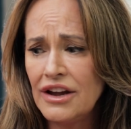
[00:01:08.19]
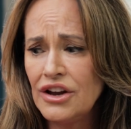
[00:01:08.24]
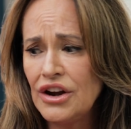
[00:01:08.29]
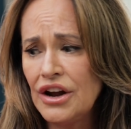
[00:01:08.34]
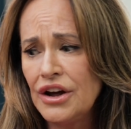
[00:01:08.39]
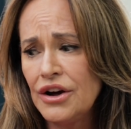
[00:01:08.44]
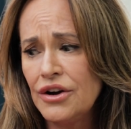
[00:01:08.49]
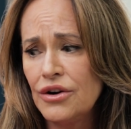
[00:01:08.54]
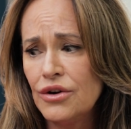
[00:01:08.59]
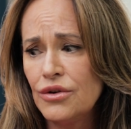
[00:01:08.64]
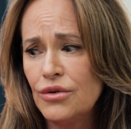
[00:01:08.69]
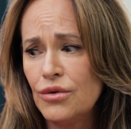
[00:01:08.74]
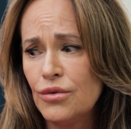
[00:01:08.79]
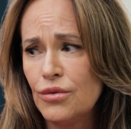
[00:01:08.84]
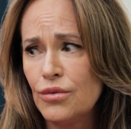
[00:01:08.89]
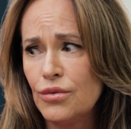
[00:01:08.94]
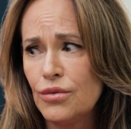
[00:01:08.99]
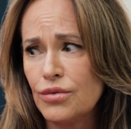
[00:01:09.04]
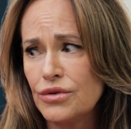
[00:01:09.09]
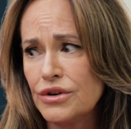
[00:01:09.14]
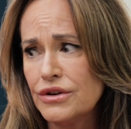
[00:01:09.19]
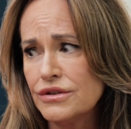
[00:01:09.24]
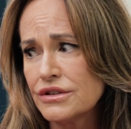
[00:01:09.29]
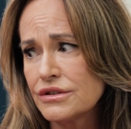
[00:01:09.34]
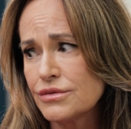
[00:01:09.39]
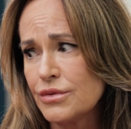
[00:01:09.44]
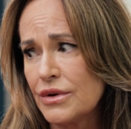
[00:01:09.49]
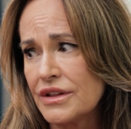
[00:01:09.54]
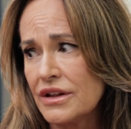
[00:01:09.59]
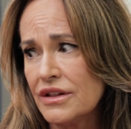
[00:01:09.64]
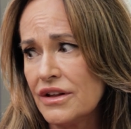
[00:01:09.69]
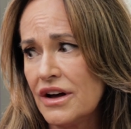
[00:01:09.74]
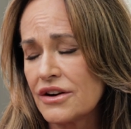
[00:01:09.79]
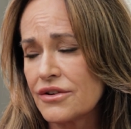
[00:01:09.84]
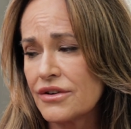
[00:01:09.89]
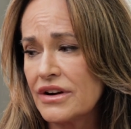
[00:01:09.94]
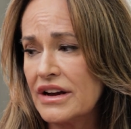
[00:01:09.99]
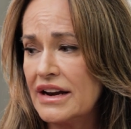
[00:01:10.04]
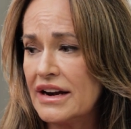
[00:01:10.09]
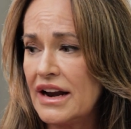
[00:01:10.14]
you know, you just won the
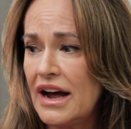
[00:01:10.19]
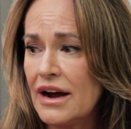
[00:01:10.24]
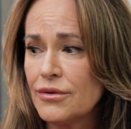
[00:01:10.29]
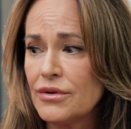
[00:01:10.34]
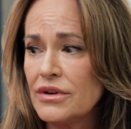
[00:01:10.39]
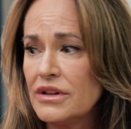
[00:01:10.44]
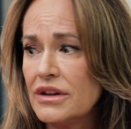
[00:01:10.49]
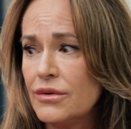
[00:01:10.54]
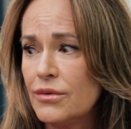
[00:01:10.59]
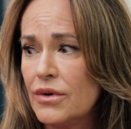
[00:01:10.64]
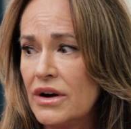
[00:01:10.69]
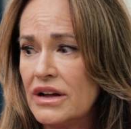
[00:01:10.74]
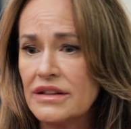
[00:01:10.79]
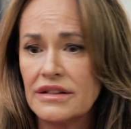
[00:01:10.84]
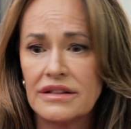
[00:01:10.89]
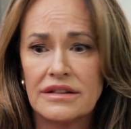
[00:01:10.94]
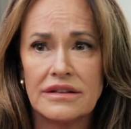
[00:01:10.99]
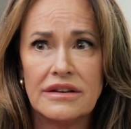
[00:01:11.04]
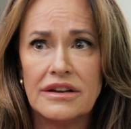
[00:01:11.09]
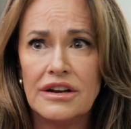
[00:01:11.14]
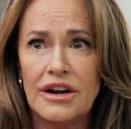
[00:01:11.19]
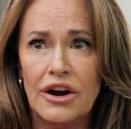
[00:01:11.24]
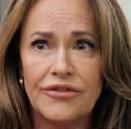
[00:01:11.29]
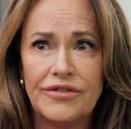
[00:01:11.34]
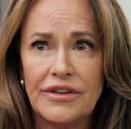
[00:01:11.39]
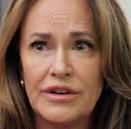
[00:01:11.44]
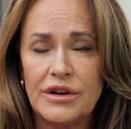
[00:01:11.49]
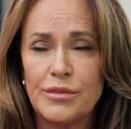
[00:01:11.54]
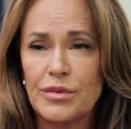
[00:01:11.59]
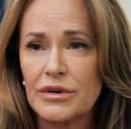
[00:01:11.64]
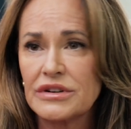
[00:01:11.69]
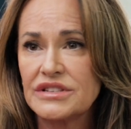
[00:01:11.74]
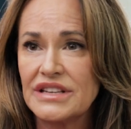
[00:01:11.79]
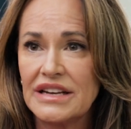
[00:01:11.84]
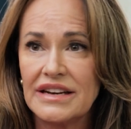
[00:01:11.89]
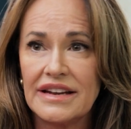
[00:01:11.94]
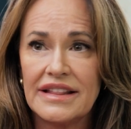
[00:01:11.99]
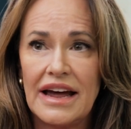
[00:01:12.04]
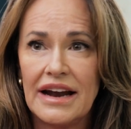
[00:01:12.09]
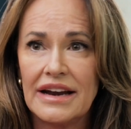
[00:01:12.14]
lottery and I really want, you know,
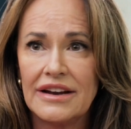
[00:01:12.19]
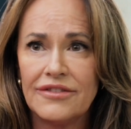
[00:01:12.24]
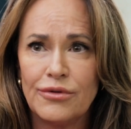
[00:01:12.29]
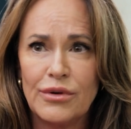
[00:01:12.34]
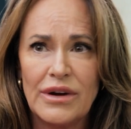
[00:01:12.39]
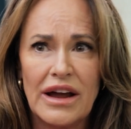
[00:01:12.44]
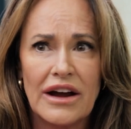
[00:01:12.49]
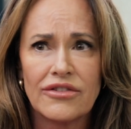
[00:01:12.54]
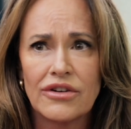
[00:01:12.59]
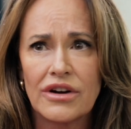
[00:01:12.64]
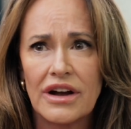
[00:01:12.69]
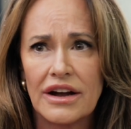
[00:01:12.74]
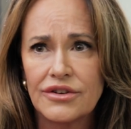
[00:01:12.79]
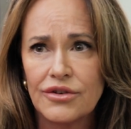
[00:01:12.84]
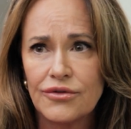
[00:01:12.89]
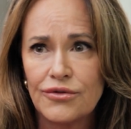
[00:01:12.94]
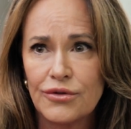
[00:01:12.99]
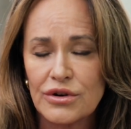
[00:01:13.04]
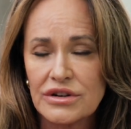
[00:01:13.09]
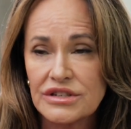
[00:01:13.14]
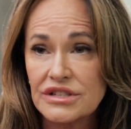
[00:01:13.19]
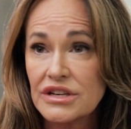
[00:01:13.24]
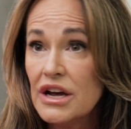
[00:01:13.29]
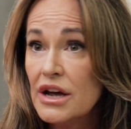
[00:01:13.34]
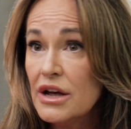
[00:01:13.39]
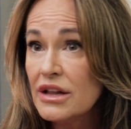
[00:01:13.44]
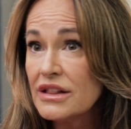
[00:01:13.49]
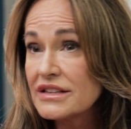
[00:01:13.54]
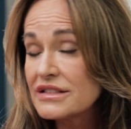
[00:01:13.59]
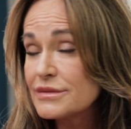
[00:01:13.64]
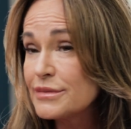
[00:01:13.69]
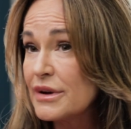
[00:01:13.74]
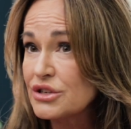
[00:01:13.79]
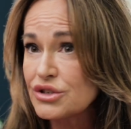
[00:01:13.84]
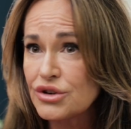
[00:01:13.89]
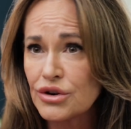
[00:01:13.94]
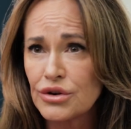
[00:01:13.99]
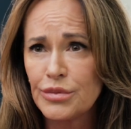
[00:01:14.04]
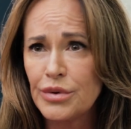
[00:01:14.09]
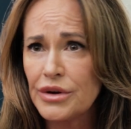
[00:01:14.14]
50% of that if we ever got divorced. Let's make
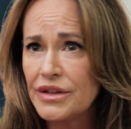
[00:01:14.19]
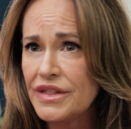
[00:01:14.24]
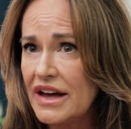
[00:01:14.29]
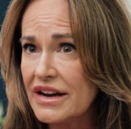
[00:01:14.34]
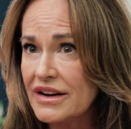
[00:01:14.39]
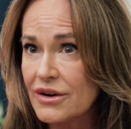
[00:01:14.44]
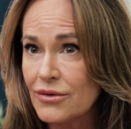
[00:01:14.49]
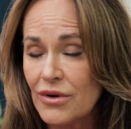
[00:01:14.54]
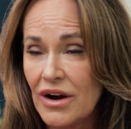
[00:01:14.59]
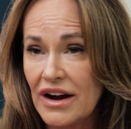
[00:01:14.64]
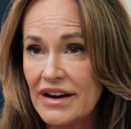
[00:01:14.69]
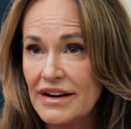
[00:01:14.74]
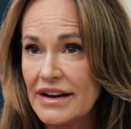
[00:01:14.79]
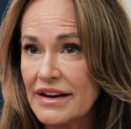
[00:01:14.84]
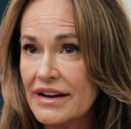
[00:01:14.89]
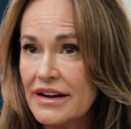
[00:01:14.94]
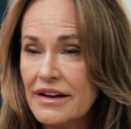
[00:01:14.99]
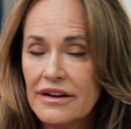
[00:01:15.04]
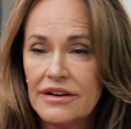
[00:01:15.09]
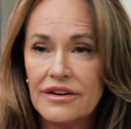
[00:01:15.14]
sure to put that in writing.